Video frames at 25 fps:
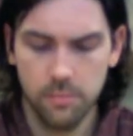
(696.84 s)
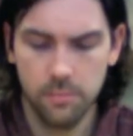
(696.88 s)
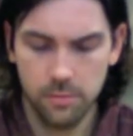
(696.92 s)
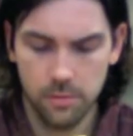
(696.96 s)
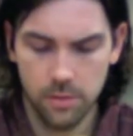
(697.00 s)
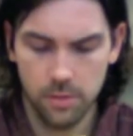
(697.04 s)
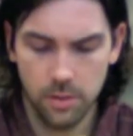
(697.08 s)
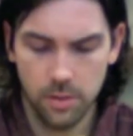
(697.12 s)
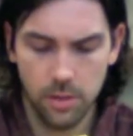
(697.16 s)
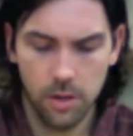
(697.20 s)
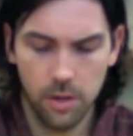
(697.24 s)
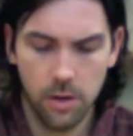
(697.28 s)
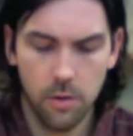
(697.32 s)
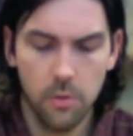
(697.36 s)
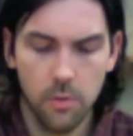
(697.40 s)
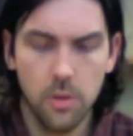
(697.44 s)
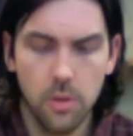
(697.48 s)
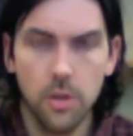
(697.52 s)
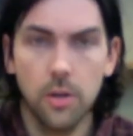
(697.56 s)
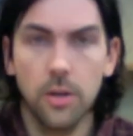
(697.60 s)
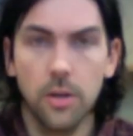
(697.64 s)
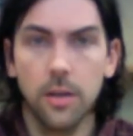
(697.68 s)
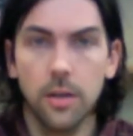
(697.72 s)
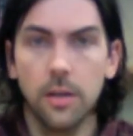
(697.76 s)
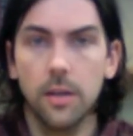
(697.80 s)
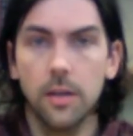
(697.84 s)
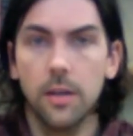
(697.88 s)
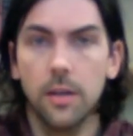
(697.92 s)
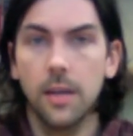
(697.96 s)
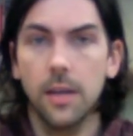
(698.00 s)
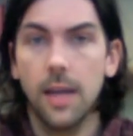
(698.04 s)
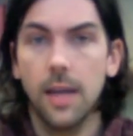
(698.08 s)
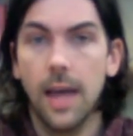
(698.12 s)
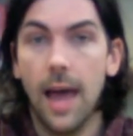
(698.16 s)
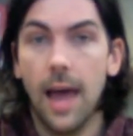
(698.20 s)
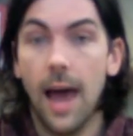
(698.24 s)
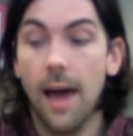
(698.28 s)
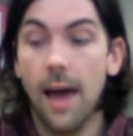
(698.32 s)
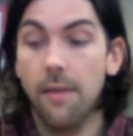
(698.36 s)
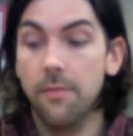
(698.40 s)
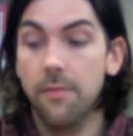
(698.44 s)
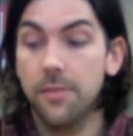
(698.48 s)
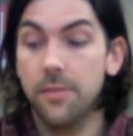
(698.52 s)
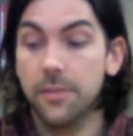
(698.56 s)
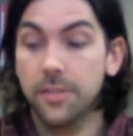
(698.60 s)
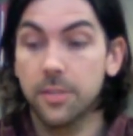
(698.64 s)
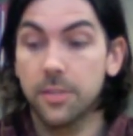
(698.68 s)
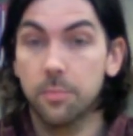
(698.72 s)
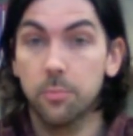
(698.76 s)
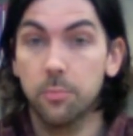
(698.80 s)
and you can have
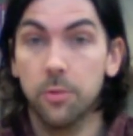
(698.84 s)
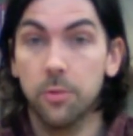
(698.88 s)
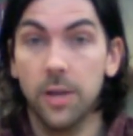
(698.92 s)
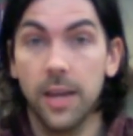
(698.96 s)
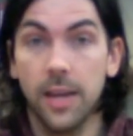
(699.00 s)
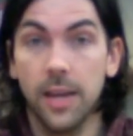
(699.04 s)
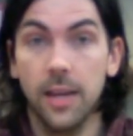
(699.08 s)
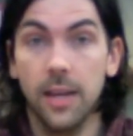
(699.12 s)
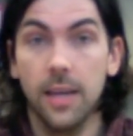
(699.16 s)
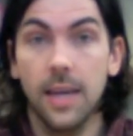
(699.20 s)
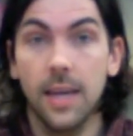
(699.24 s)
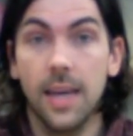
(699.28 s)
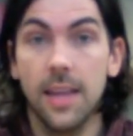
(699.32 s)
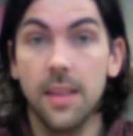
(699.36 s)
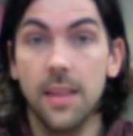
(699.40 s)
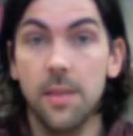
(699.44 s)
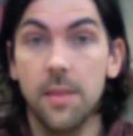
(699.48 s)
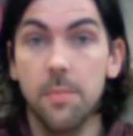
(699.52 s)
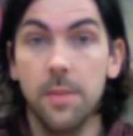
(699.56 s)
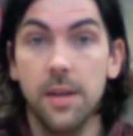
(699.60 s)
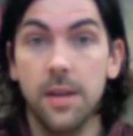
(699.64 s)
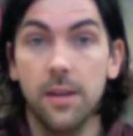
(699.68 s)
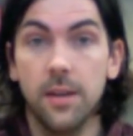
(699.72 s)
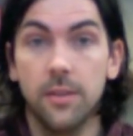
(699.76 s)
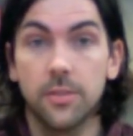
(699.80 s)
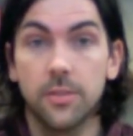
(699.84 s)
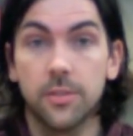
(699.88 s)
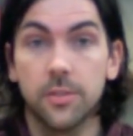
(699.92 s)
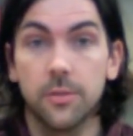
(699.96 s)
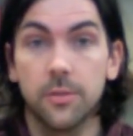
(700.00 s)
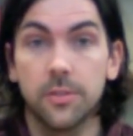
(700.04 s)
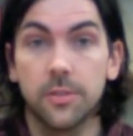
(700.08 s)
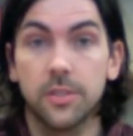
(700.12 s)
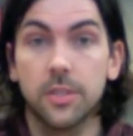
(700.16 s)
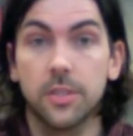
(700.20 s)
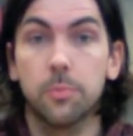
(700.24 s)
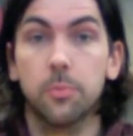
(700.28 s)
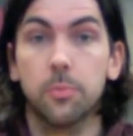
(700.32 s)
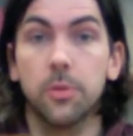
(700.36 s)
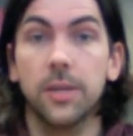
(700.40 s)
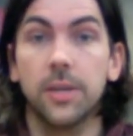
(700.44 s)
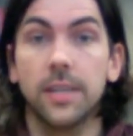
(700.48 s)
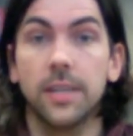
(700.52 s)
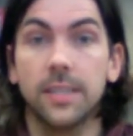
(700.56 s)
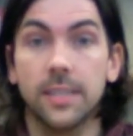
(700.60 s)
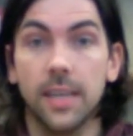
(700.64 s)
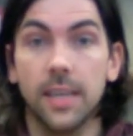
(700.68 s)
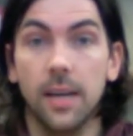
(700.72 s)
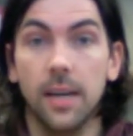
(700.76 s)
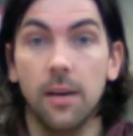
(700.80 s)
the spring in the middle so it
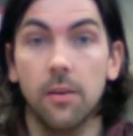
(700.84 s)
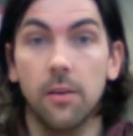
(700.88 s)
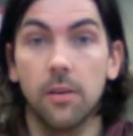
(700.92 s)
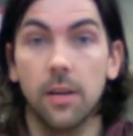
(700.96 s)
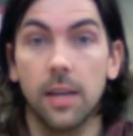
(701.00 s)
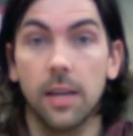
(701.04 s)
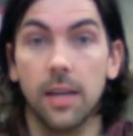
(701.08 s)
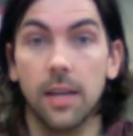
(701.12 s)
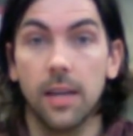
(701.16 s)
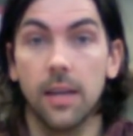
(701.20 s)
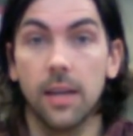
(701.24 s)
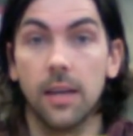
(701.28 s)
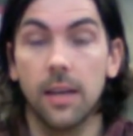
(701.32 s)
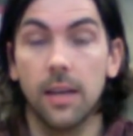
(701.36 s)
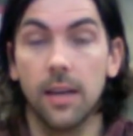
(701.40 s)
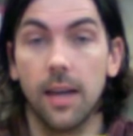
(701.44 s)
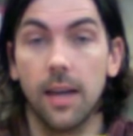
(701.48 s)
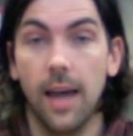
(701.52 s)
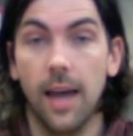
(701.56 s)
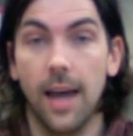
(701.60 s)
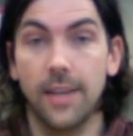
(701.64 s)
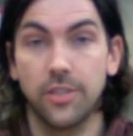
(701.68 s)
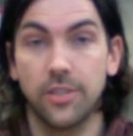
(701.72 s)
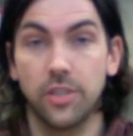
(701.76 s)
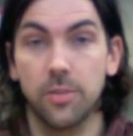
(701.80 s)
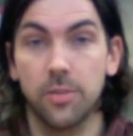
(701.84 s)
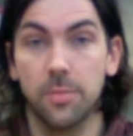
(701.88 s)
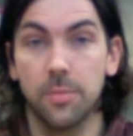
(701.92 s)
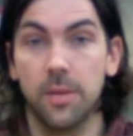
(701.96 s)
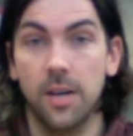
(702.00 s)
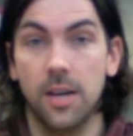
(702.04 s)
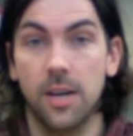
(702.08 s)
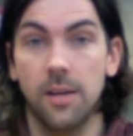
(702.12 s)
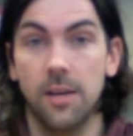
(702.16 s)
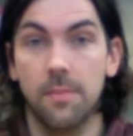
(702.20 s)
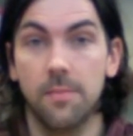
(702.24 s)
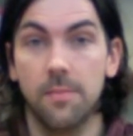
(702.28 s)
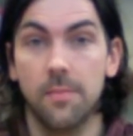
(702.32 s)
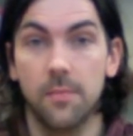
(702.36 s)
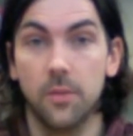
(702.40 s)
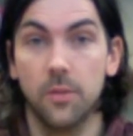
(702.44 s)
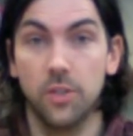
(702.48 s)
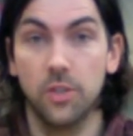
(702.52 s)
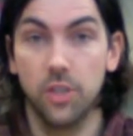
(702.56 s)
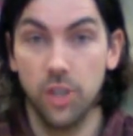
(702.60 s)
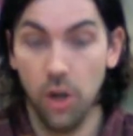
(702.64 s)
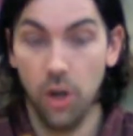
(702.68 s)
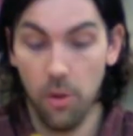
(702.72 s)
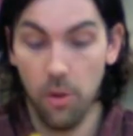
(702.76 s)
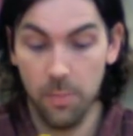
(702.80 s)
springs out at your mom when
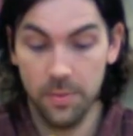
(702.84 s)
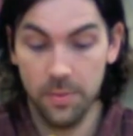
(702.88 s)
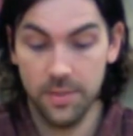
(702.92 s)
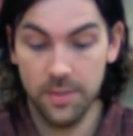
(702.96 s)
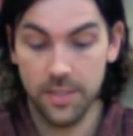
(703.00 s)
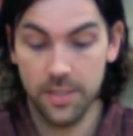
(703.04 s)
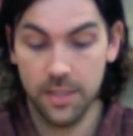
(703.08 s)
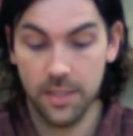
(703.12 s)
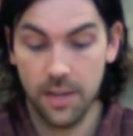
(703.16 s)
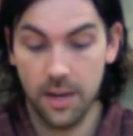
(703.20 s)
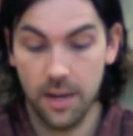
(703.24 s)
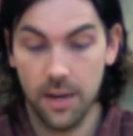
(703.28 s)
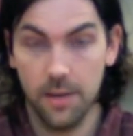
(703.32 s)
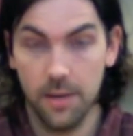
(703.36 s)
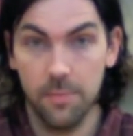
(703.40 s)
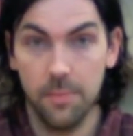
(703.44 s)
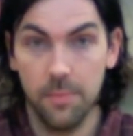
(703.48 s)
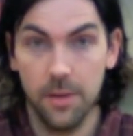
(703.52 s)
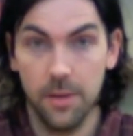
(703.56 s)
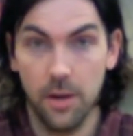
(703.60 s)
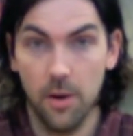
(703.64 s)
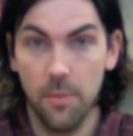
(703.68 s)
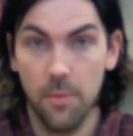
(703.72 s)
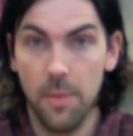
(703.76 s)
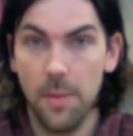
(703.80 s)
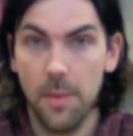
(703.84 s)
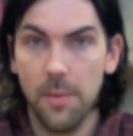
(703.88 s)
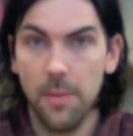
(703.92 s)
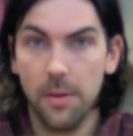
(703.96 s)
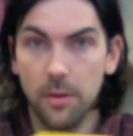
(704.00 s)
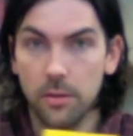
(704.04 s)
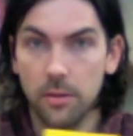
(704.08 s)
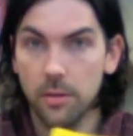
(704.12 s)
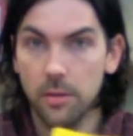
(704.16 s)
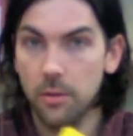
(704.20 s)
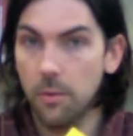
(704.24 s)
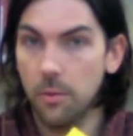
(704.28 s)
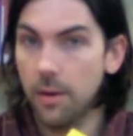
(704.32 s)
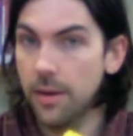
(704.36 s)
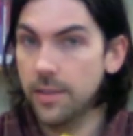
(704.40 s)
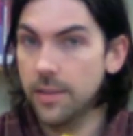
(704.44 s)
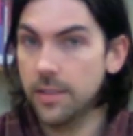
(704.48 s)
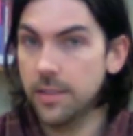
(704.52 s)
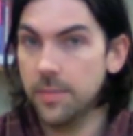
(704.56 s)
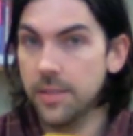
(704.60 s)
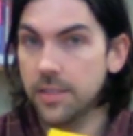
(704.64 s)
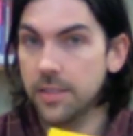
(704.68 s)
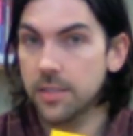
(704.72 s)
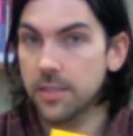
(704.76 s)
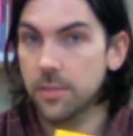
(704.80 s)
she opens the card. Maybe you want it to
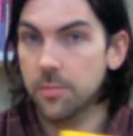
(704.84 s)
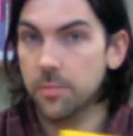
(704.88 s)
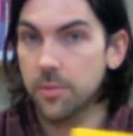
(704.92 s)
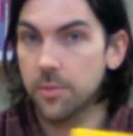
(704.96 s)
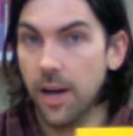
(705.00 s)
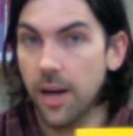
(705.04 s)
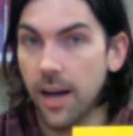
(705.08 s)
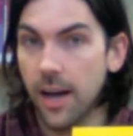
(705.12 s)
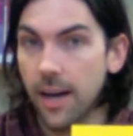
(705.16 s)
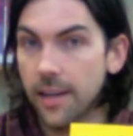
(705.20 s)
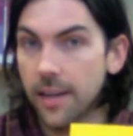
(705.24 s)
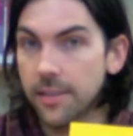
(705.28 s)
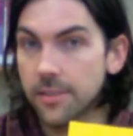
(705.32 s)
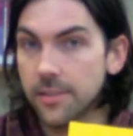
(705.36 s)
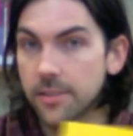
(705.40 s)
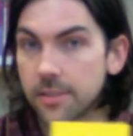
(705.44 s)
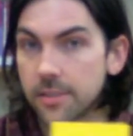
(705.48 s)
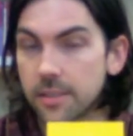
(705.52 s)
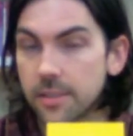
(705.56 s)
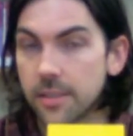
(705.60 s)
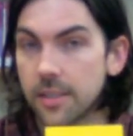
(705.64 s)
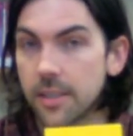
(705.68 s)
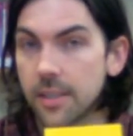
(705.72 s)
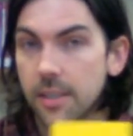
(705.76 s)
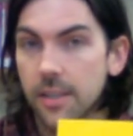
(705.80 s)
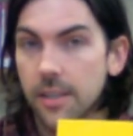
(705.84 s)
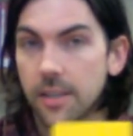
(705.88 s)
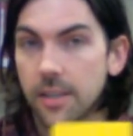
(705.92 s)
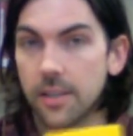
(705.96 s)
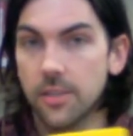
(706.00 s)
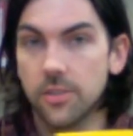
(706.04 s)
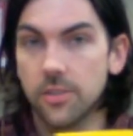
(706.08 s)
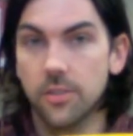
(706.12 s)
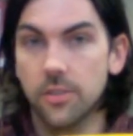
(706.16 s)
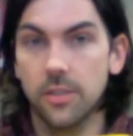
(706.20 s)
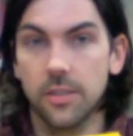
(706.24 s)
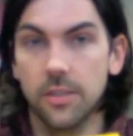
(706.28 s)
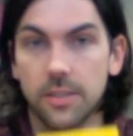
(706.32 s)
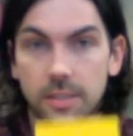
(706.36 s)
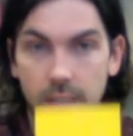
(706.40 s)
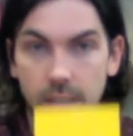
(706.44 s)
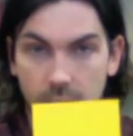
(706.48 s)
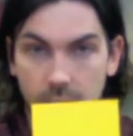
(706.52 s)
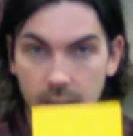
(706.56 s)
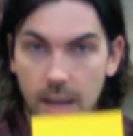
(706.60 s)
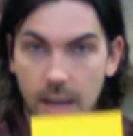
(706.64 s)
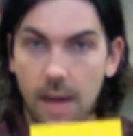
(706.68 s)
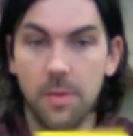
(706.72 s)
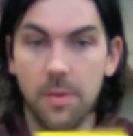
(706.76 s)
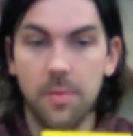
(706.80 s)
be a surprise. So you can say
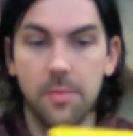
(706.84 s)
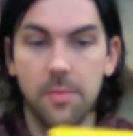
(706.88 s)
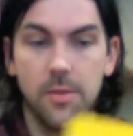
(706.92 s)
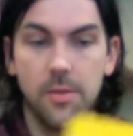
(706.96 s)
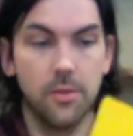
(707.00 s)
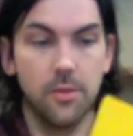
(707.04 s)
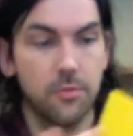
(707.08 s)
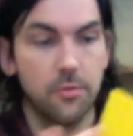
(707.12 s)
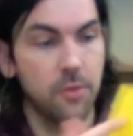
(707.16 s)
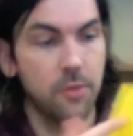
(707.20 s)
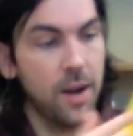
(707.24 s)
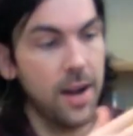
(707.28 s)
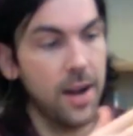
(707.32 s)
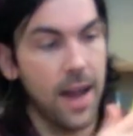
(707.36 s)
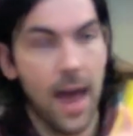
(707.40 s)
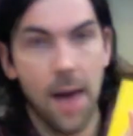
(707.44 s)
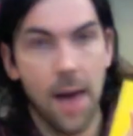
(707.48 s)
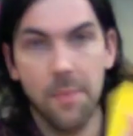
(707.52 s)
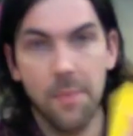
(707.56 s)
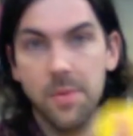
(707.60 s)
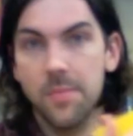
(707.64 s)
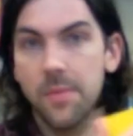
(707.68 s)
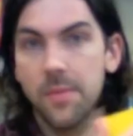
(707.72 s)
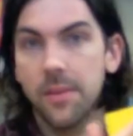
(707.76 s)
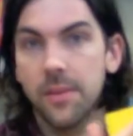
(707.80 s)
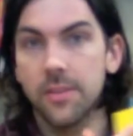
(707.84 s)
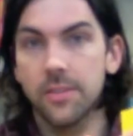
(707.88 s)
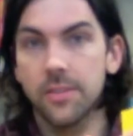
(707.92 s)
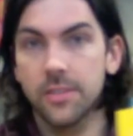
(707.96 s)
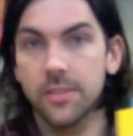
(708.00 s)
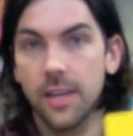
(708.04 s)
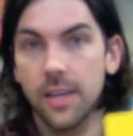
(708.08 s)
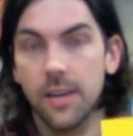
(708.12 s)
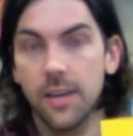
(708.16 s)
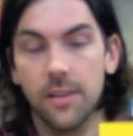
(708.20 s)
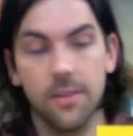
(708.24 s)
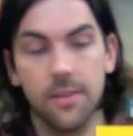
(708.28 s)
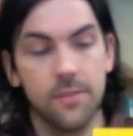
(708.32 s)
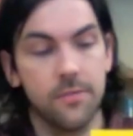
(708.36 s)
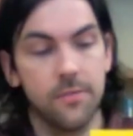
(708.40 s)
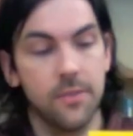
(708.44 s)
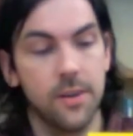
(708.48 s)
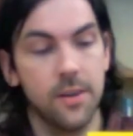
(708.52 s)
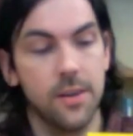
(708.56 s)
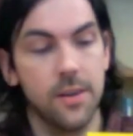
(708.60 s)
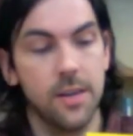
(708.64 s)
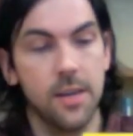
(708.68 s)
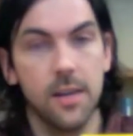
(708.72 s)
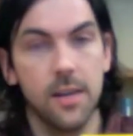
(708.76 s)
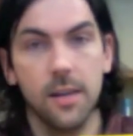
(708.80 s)
you can write "Happy Mother's Day" on the
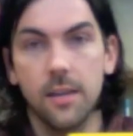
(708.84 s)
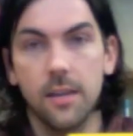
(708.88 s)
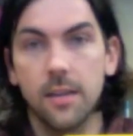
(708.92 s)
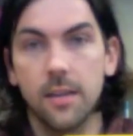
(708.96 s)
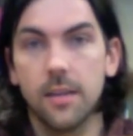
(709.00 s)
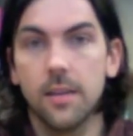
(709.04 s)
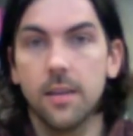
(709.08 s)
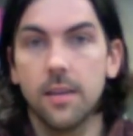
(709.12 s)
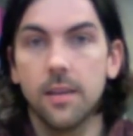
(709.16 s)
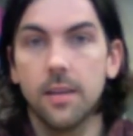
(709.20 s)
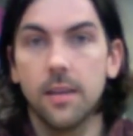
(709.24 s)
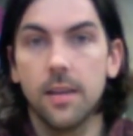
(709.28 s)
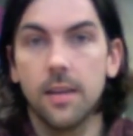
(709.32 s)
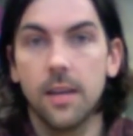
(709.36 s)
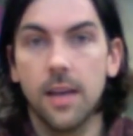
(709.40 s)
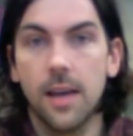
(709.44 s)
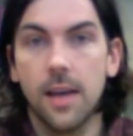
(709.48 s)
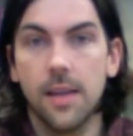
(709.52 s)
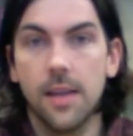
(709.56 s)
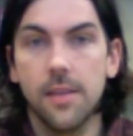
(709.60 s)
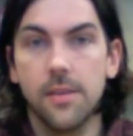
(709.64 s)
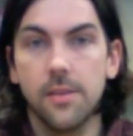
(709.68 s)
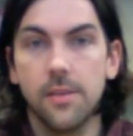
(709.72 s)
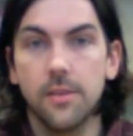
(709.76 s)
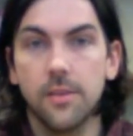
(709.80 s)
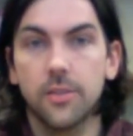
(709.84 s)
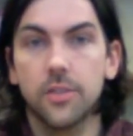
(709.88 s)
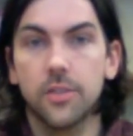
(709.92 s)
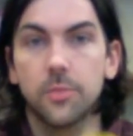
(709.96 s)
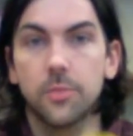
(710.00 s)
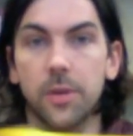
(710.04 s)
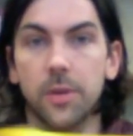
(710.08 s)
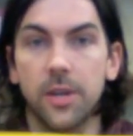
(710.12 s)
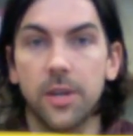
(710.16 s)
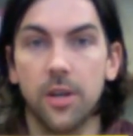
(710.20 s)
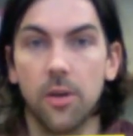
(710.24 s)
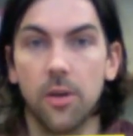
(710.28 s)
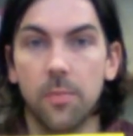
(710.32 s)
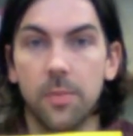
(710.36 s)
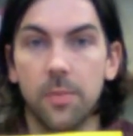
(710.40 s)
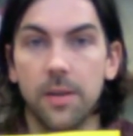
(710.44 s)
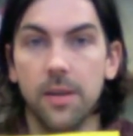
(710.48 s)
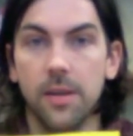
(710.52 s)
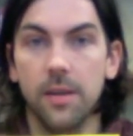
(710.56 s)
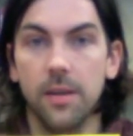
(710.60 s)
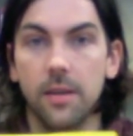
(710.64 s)
front here. Then you'll spring it open